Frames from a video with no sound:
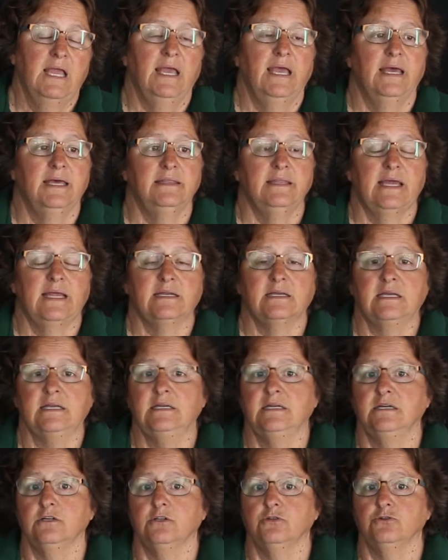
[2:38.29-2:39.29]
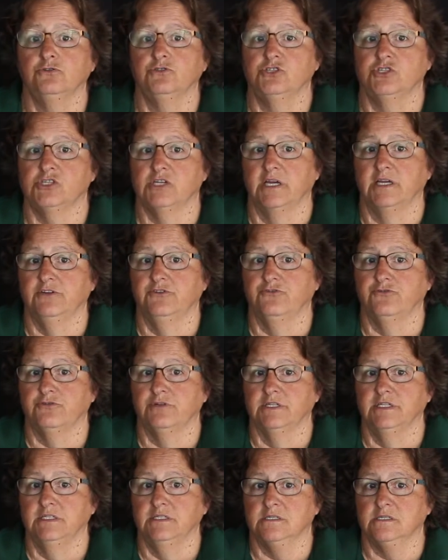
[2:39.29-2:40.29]
and that can include shade
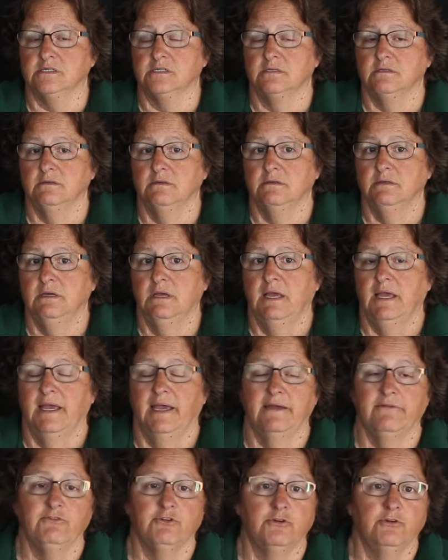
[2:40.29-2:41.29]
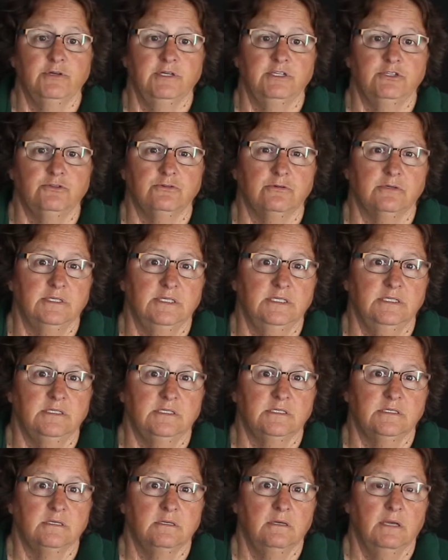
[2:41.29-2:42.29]
trees, evergreen
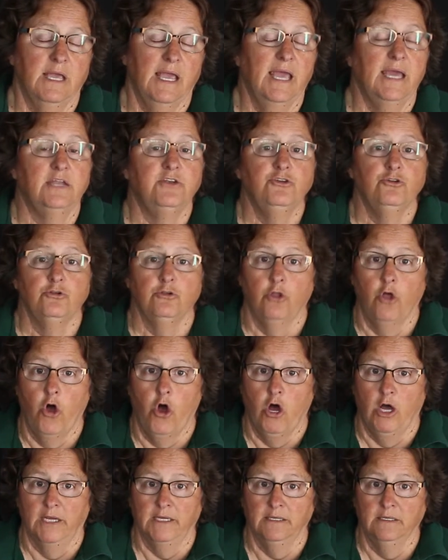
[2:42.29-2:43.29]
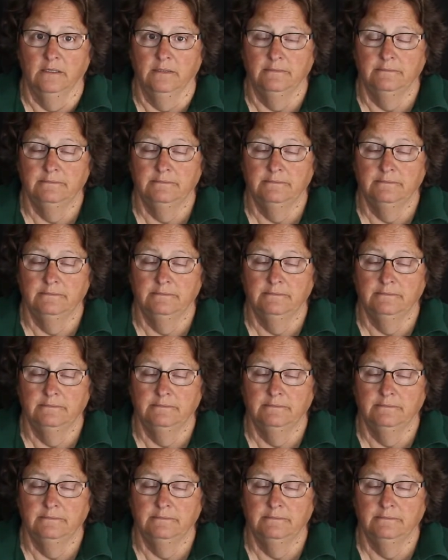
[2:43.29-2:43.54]
trees, and your lawn,